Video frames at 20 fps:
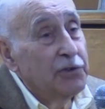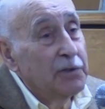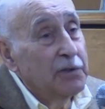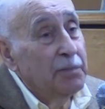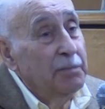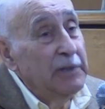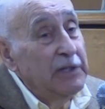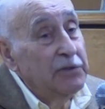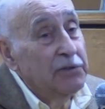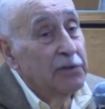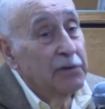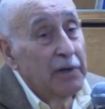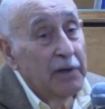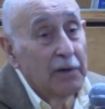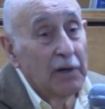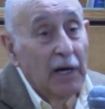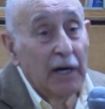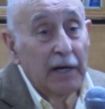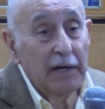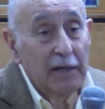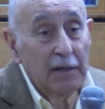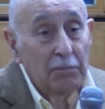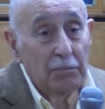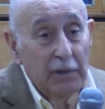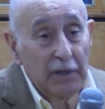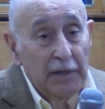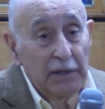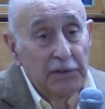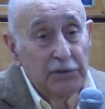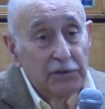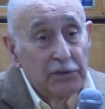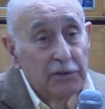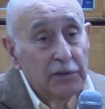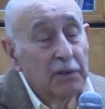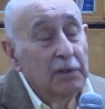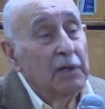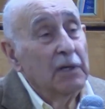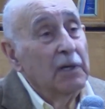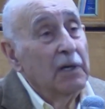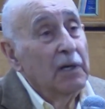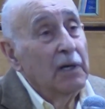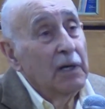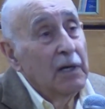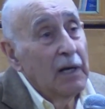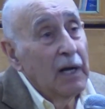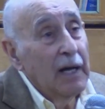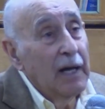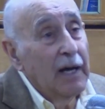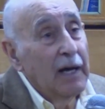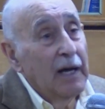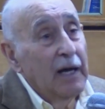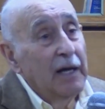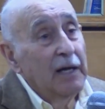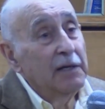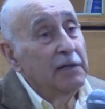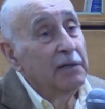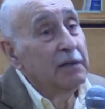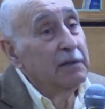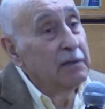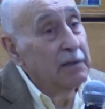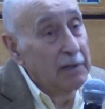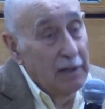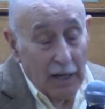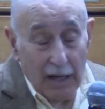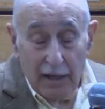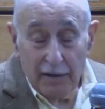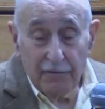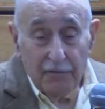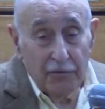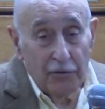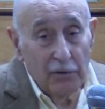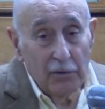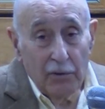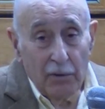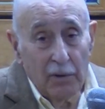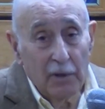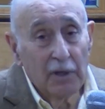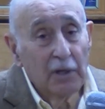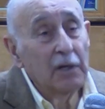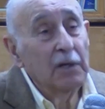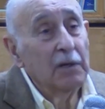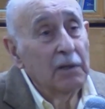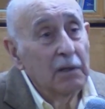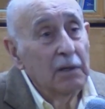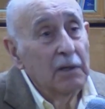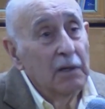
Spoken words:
took me to their hiding place, and not for long.